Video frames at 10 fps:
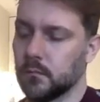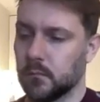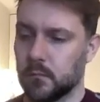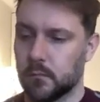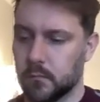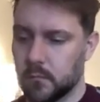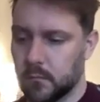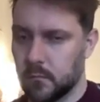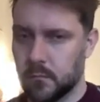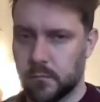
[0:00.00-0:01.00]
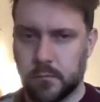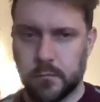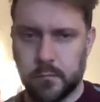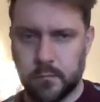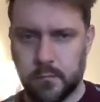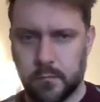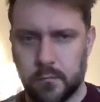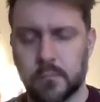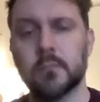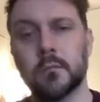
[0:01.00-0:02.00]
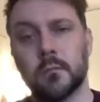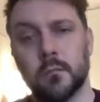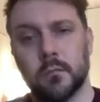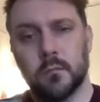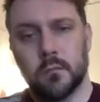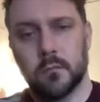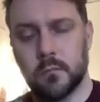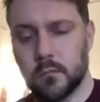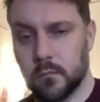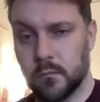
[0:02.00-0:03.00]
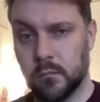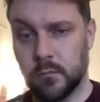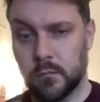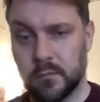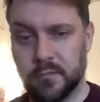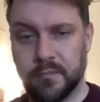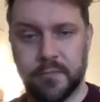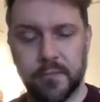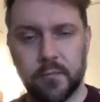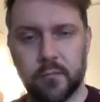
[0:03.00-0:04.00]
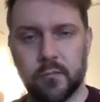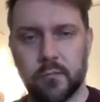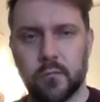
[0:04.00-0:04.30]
This person isn't speaking.